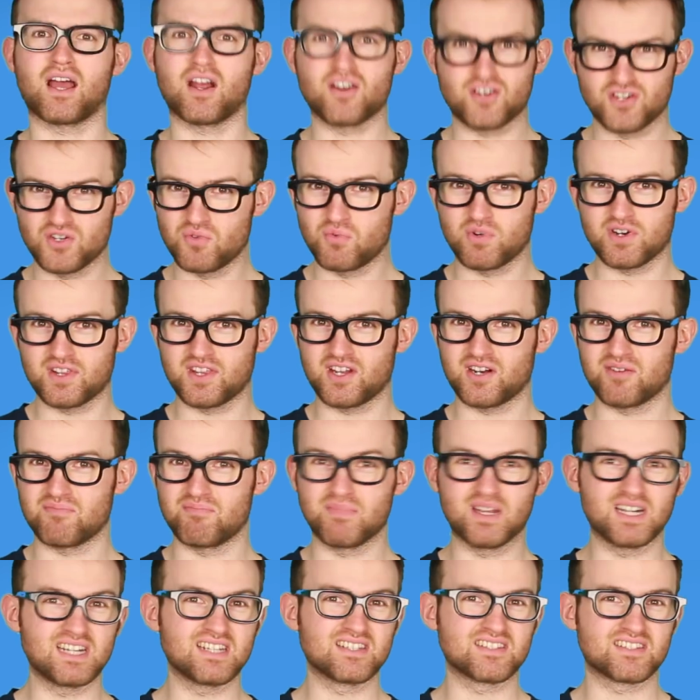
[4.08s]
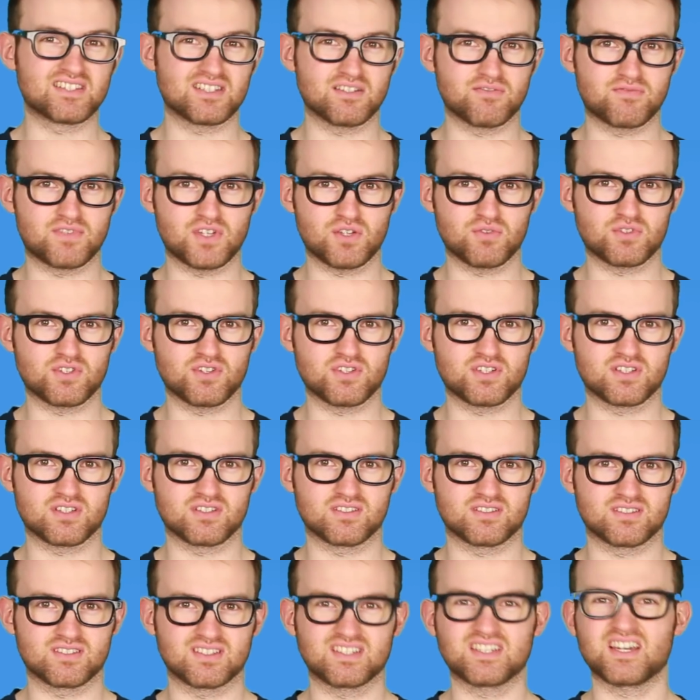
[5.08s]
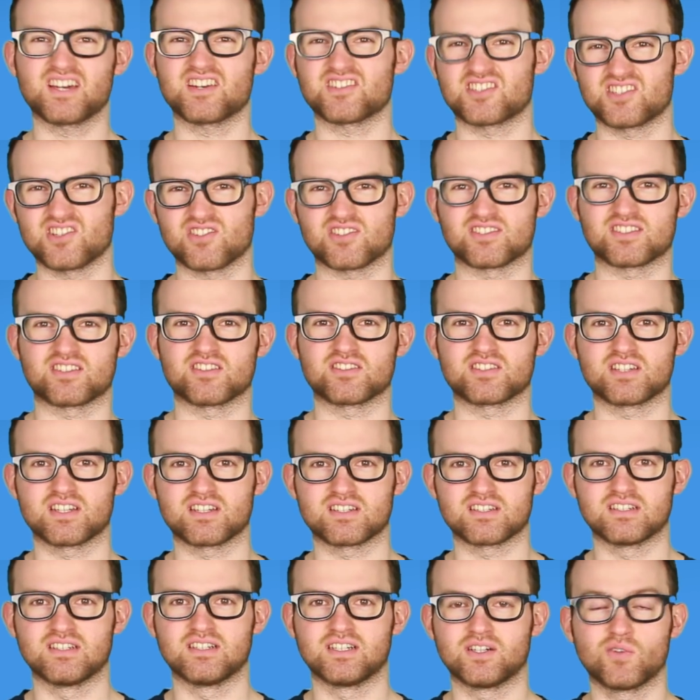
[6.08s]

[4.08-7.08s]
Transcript: Are you one of their millions of users? Kinda sucks, doesn't it?